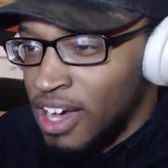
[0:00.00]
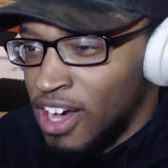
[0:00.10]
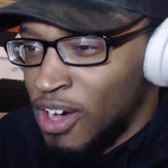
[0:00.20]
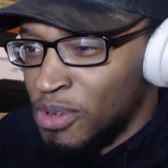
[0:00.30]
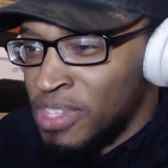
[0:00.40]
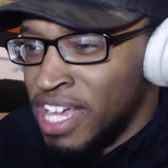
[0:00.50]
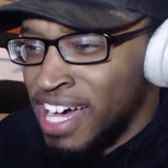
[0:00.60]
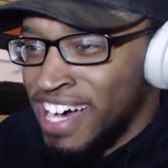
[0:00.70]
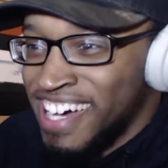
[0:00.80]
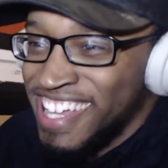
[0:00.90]
Oh,
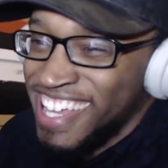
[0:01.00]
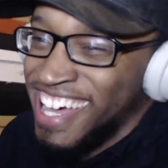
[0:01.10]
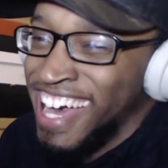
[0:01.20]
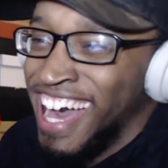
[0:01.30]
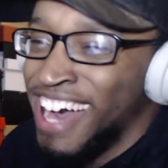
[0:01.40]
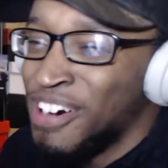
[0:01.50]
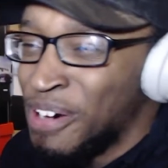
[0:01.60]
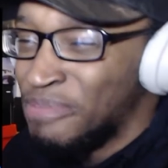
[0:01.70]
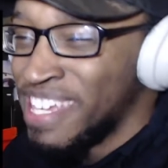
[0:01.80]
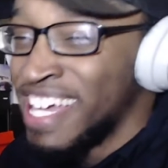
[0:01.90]
nah.
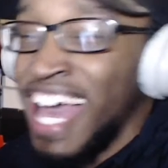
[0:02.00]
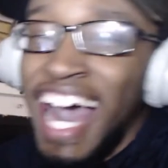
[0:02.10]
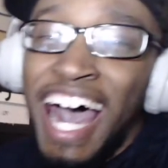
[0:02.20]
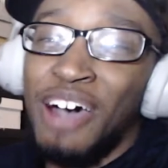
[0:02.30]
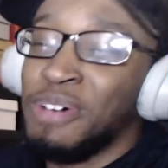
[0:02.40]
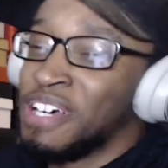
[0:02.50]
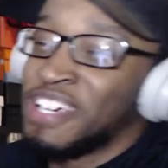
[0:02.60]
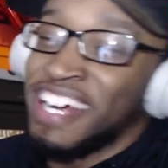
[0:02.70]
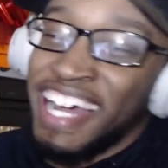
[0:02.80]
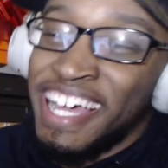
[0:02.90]
I would
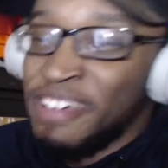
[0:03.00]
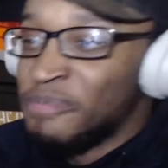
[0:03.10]
cry.